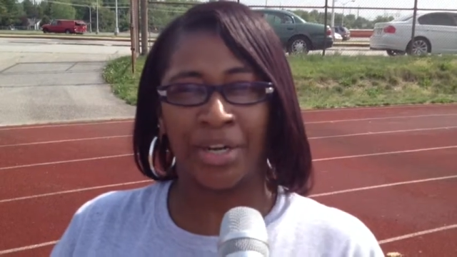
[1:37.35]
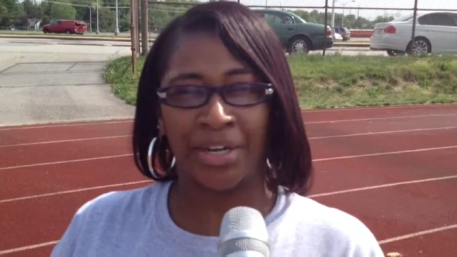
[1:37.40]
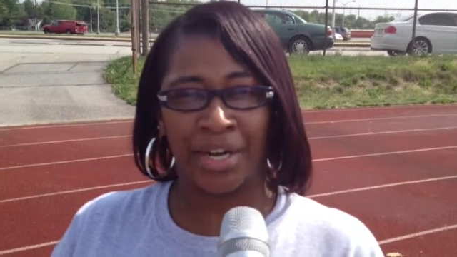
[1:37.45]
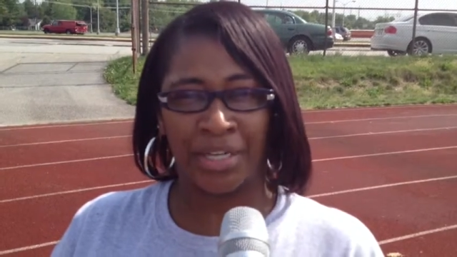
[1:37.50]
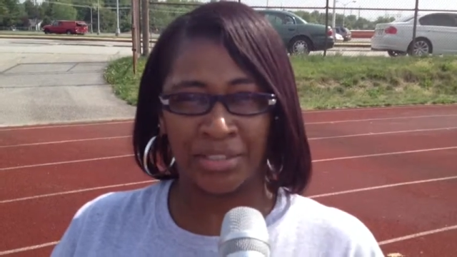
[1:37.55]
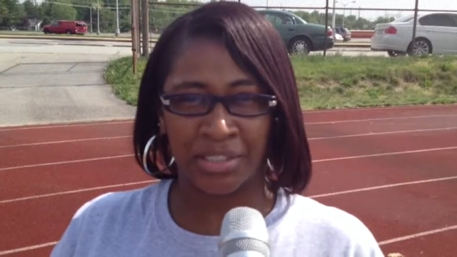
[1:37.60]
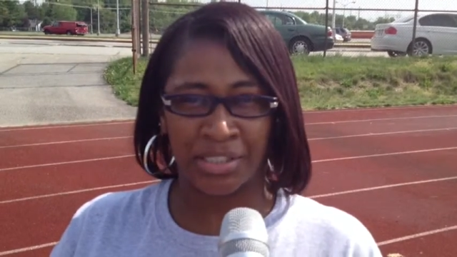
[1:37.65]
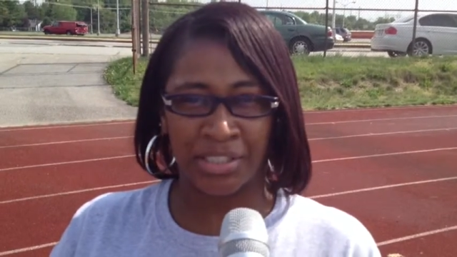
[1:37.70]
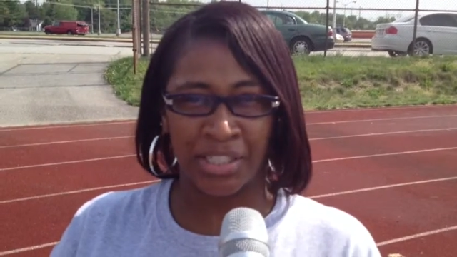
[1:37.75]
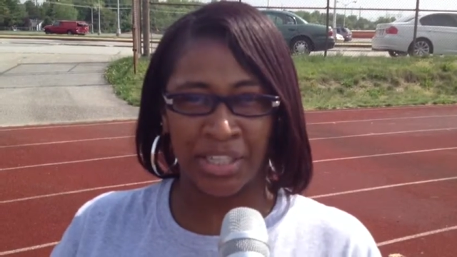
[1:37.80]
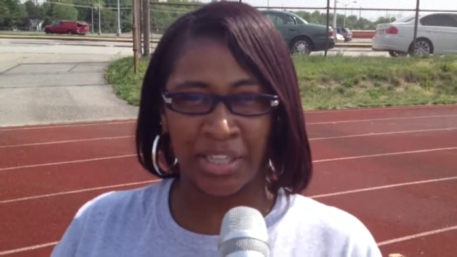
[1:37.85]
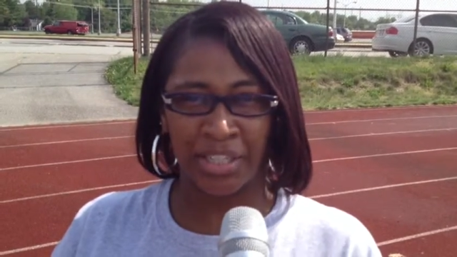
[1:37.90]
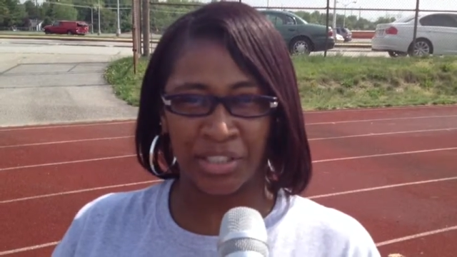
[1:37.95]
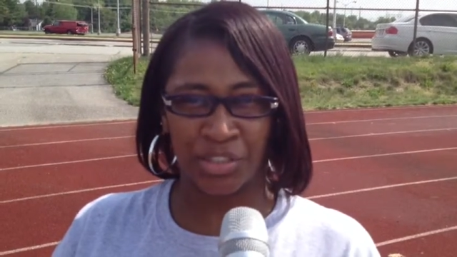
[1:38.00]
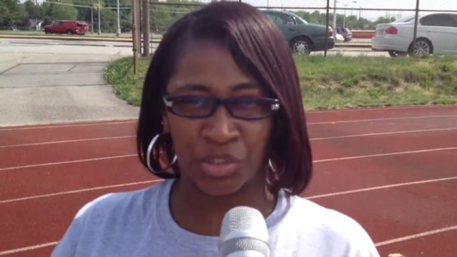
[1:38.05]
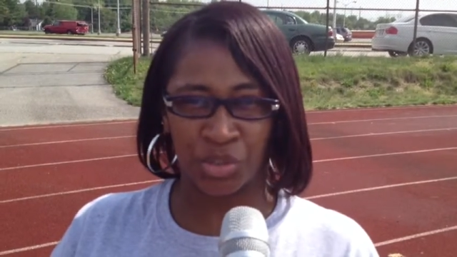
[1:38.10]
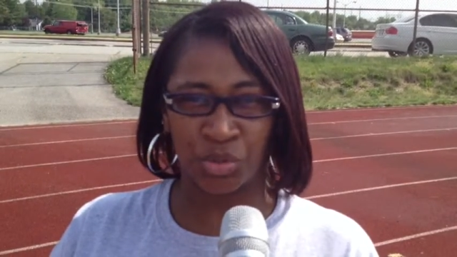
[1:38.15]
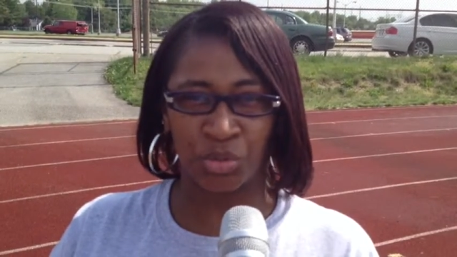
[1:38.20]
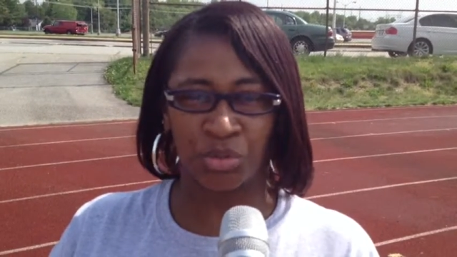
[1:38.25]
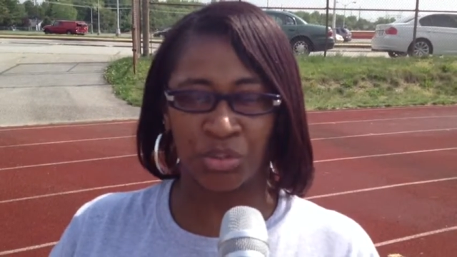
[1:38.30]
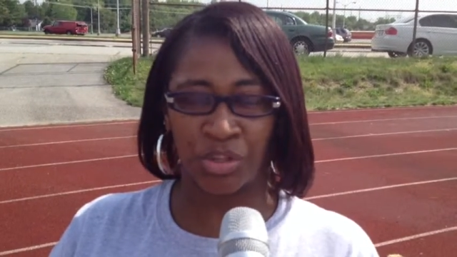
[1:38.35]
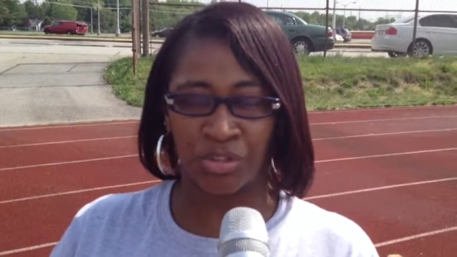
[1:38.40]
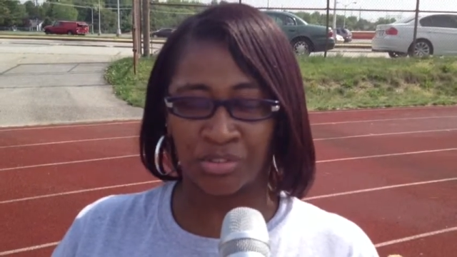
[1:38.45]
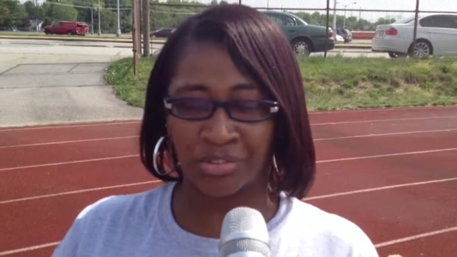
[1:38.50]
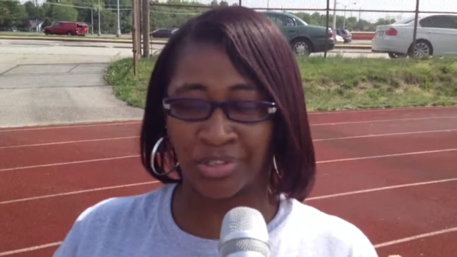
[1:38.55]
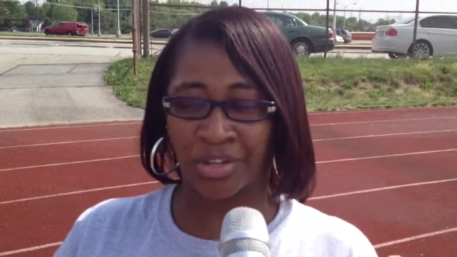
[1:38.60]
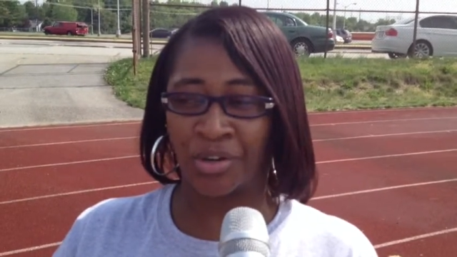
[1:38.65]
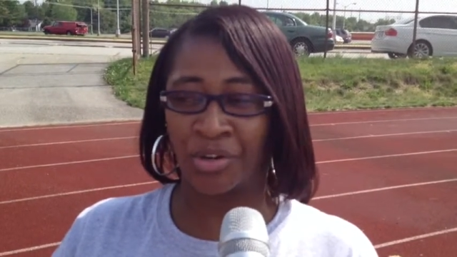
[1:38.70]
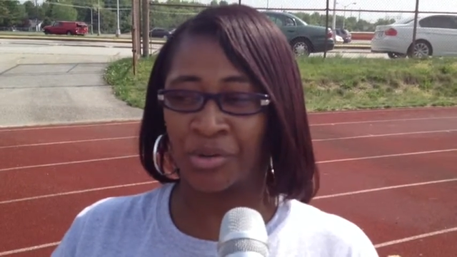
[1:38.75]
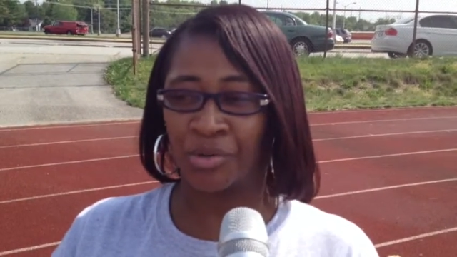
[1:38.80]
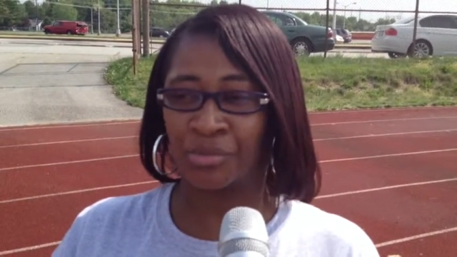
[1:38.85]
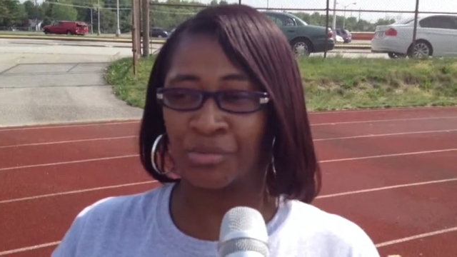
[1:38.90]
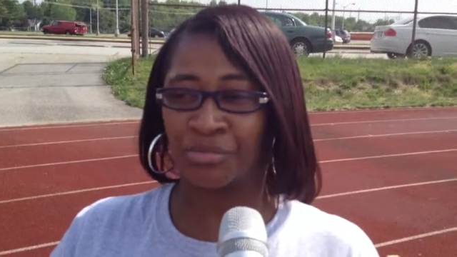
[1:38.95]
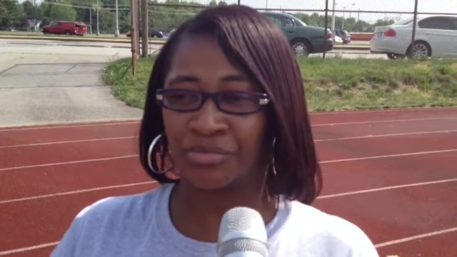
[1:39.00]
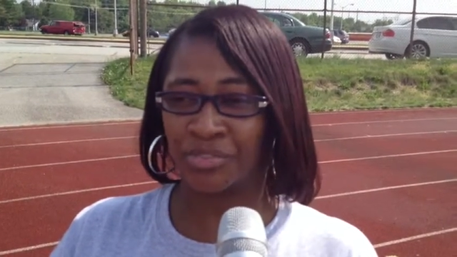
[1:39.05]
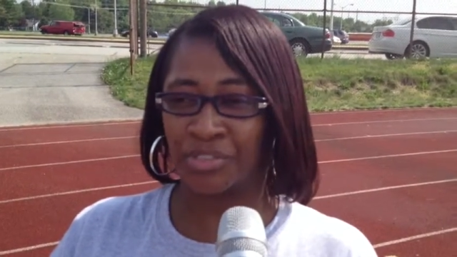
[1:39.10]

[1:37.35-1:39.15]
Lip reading: not to stay too close to home.